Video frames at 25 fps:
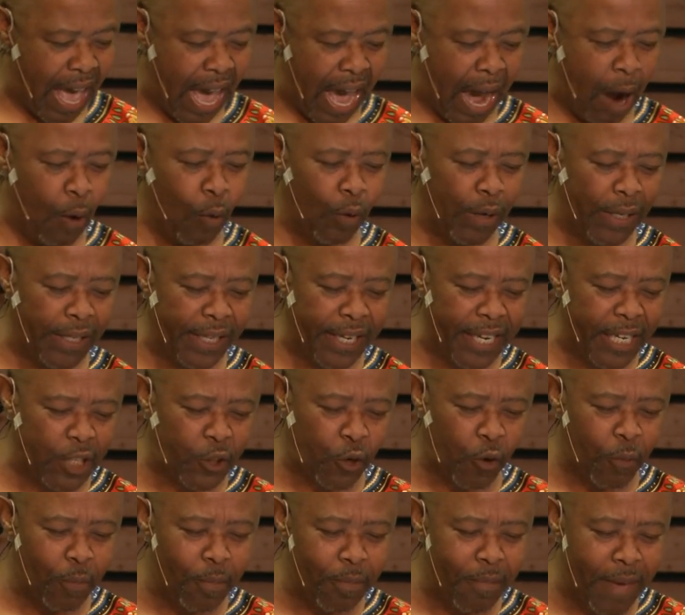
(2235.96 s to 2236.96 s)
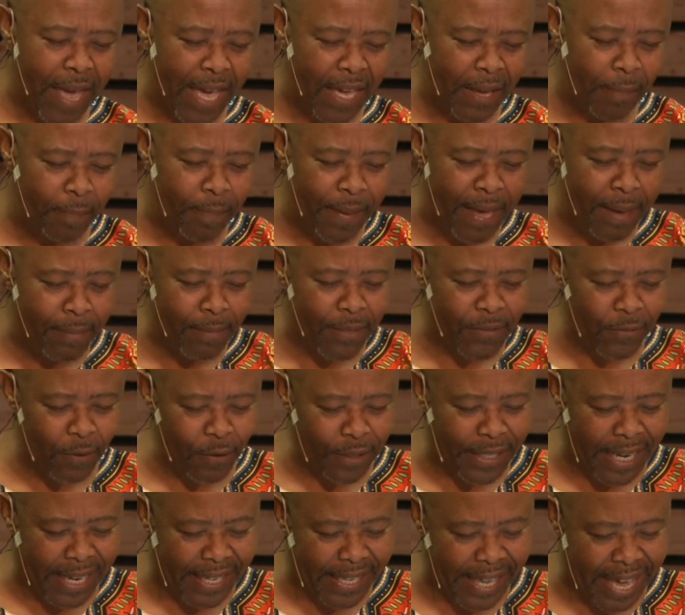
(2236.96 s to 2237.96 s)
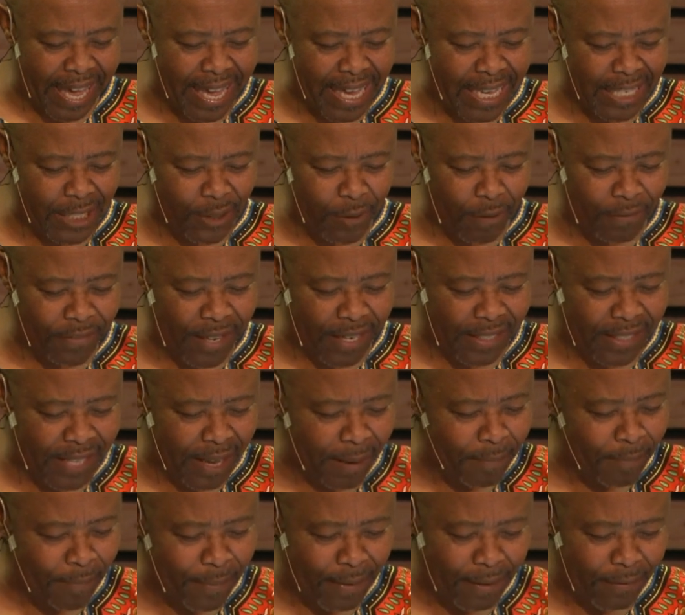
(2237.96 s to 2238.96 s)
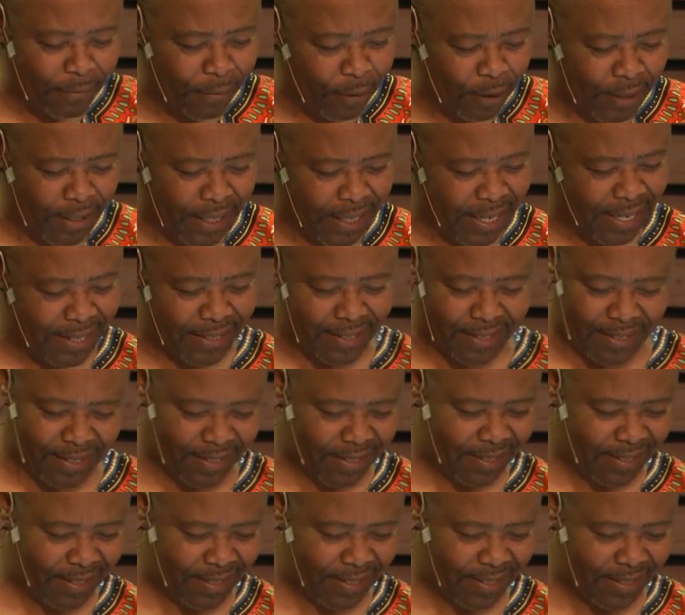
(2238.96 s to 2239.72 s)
will need to make beams for the gates of the temple fortress,